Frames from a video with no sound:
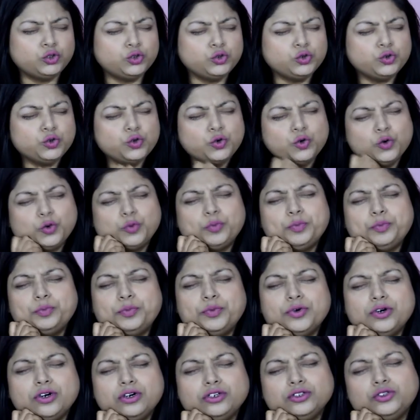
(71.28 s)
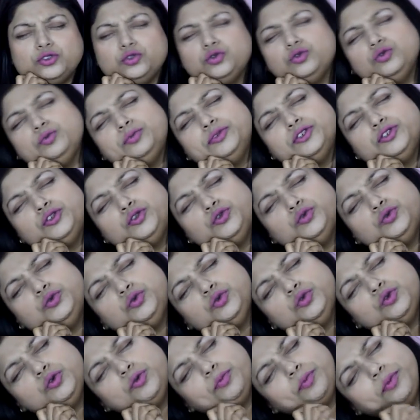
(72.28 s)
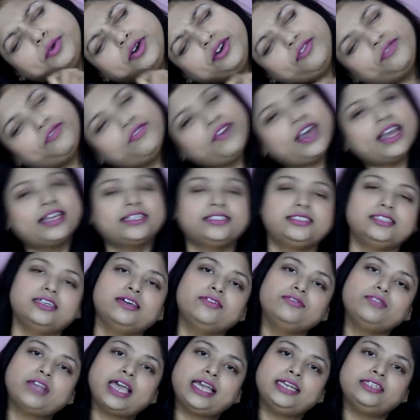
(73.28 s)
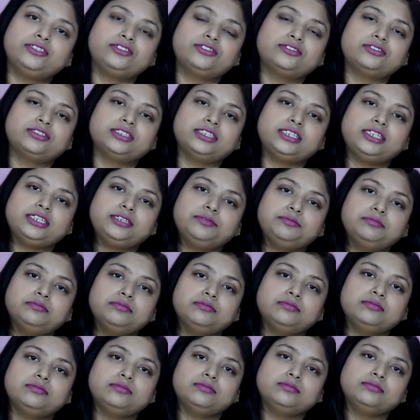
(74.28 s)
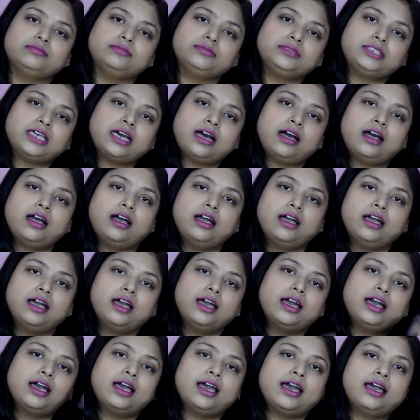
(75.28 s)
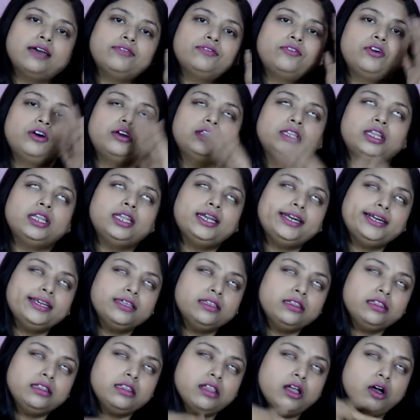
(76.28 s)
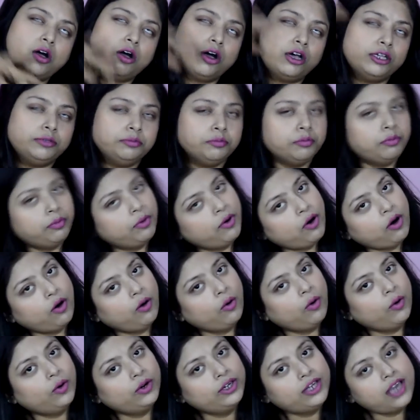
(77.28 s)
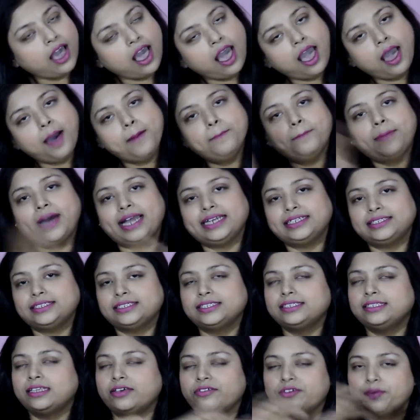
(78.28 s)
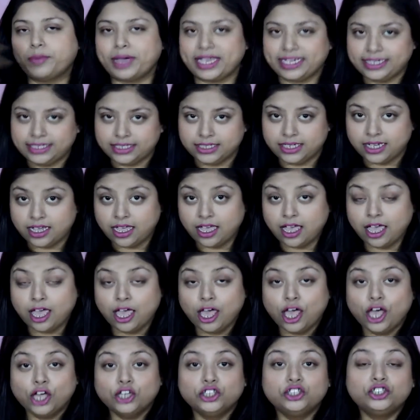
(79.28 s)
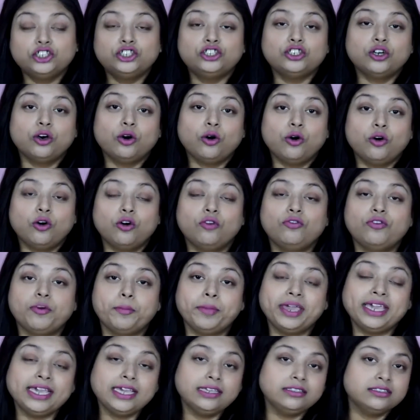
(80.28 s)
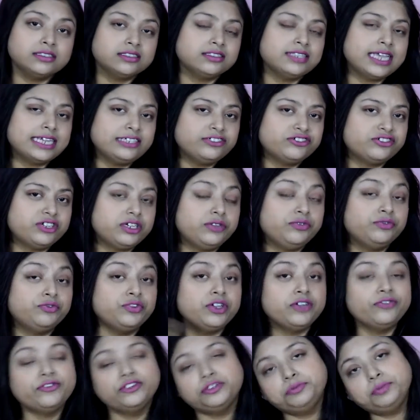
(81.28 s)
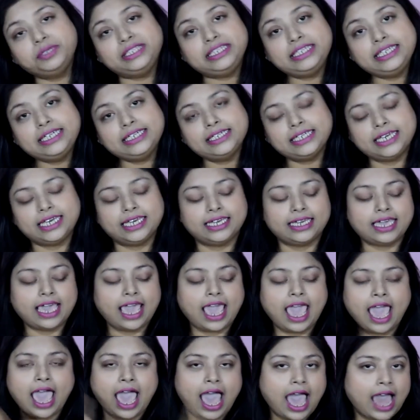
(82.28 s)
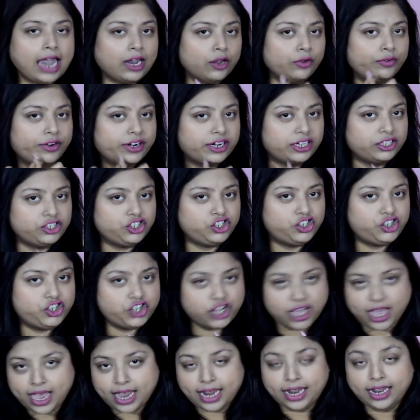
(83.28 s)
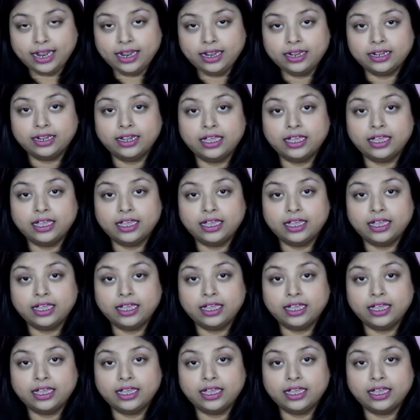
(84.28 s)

super effective night cream, I have gone a little on board, but never mind. So for making this night cream, we would be needing aloe vera gel,